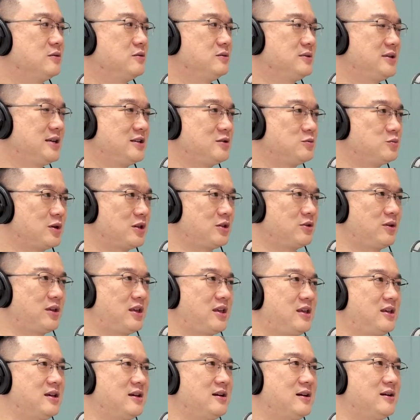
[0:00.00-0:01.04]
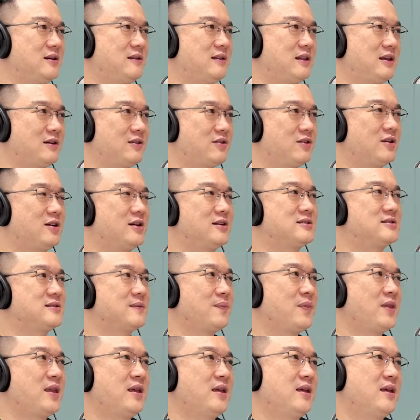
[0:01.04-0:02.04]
who just want to hear their thoughts.